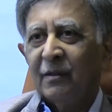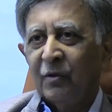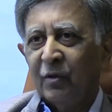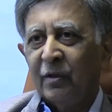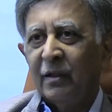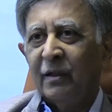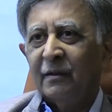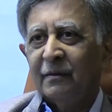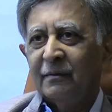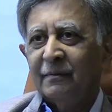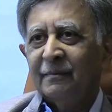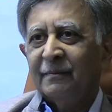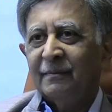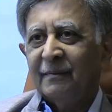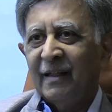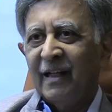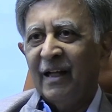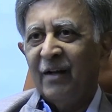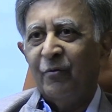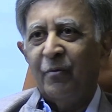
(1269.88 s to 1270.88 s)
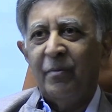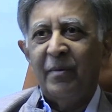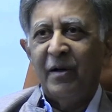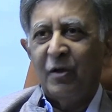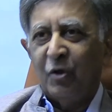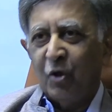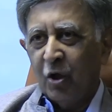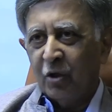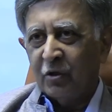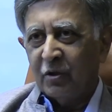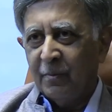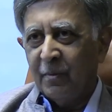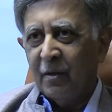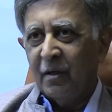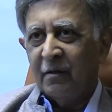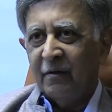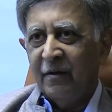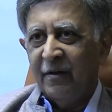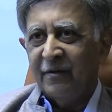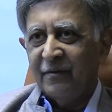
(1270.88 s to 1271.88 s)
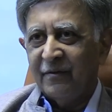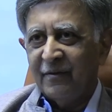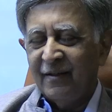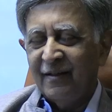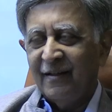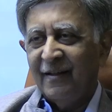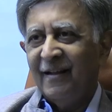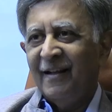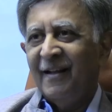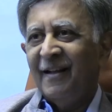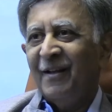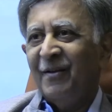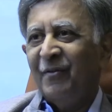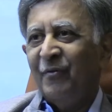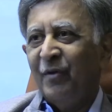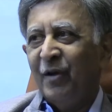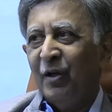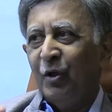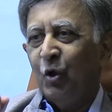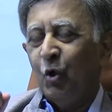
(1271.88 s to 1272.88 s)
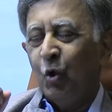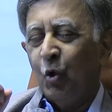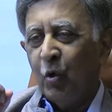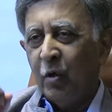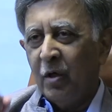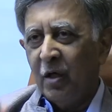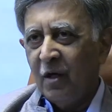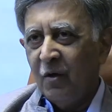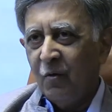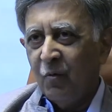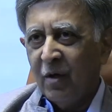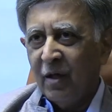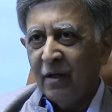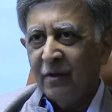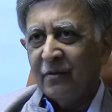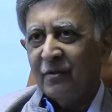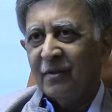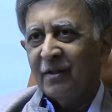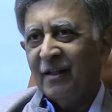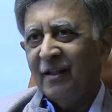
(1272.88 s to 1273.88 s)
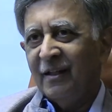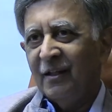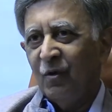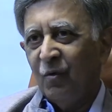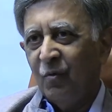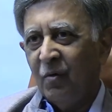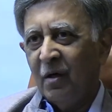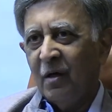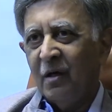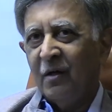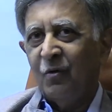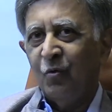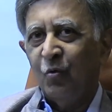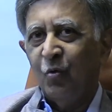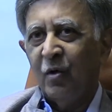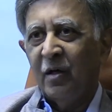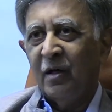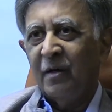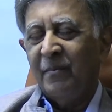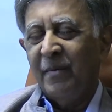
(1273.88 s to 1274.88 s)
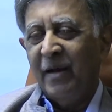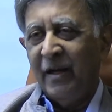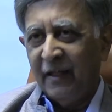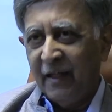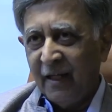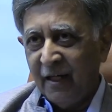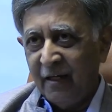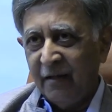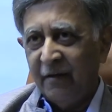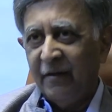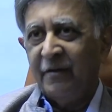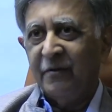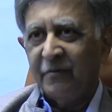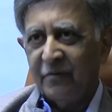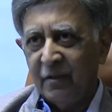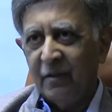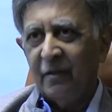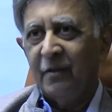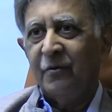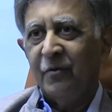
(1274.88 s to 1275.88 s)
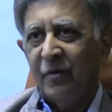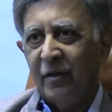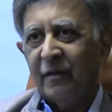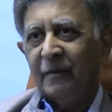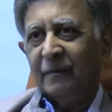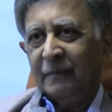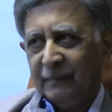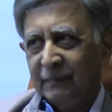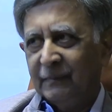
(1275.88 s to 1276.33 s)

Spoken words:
Okay, everybody talks about green steel. We are the only ones in the world who are making green steel today.